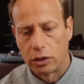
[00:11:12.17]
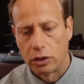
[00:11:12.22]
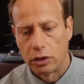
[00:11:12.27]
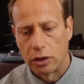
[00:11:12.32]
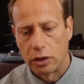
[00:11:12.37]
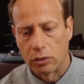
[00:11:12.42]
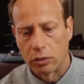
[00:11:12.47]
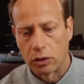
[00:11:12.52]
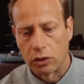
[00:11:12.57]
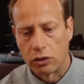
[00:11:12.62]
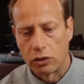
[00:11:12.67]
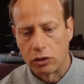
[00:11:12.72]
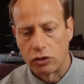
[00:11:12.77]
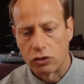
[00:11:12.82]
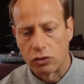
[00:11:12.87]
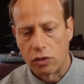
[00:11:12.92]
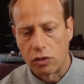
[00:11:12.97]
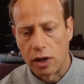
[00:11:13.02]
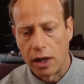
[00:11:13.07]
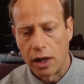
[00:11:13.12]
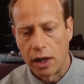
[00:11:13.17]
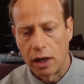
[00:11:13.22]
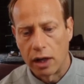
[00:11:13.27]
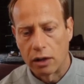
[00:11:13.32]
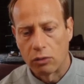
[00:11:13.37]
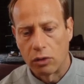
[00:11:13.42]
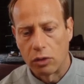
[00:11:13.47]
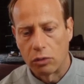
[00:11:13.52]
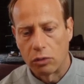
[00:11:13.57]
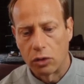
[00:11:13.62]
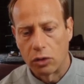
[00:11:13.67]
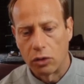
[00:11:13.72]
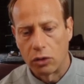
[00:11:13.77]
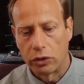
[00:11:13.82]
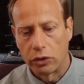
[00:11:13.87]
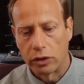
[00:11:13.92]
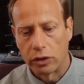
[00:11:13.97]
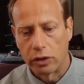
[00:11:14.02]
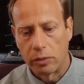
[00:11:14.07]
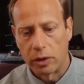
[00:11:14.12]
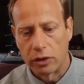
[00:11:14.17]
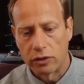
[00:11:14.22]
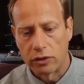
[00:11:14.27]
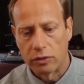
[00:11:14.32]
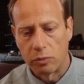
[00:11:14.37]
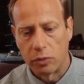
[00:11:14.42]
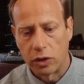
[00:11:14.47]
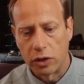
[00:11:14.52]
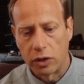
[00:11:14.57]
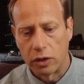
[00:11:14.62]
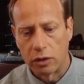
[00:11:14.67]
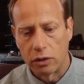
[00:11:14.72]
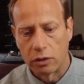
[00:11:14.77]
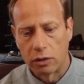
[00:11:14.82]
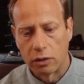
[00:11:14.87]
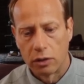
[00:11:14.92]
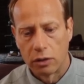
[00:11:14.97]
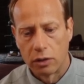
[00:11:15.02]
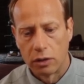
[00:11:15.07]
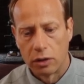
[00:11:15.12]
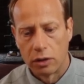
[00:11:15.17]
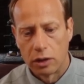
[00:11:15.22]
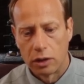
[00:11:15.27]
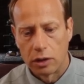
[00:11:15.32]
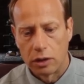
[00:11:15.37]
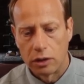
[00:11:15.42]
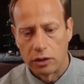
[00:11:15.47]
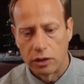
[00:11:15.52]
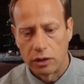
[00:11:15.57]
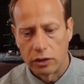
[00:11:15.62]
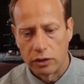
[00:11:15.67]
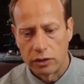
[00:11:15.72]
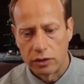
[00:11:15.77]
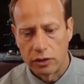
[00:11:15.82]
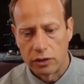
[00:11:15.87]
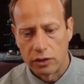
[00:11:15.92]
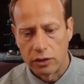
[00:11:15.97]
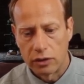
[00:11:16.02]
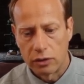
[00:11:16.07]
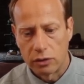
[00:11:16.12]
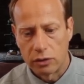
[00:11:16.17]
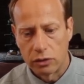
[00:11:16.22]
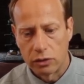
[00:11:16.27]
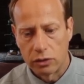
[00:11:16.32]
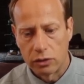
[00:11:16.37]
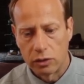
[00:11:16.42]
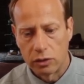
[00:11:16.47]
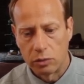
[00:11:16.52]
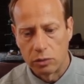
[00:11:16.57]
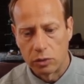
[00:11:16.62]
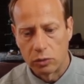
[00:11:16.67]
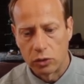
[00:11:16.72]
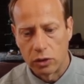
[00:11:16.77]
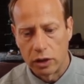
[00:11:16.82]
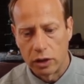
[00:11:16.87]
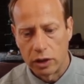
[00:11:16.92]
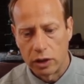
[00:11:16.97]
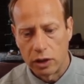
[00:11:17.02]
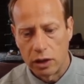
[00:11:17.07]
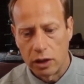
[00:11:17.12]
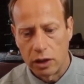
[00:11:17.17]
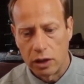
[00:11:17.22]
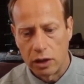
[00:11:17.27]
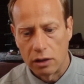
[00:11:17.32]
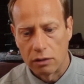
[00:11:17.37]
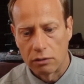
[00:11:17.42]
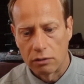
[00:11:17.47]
Now we're going to drag while we're holding the mouse button until this is a little bit more like an egg.